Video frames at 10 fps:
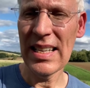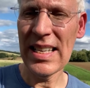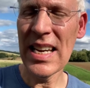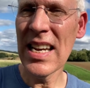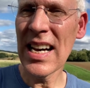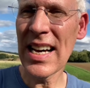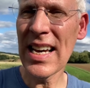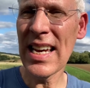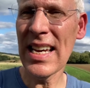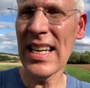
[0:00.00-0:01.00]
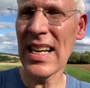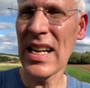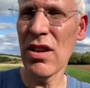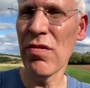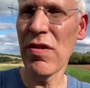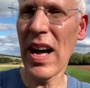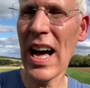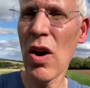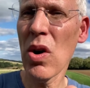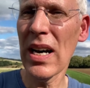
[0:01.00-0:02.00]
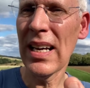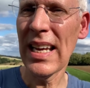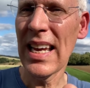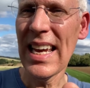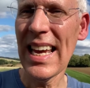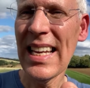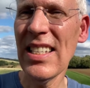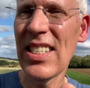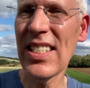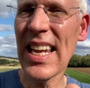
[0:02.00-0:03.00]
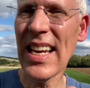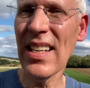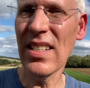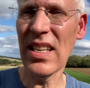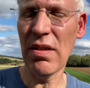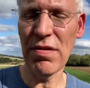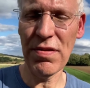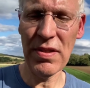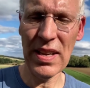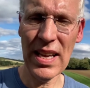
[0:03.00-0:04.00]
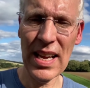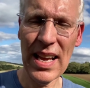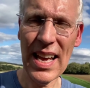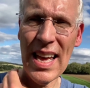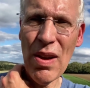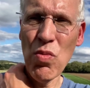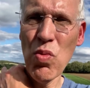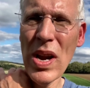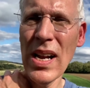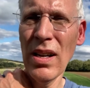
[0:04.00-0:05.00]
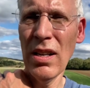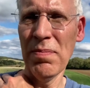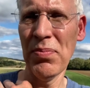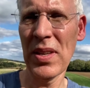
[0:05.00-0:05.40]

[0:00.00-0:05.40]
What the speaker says: denying kind of our instinctive will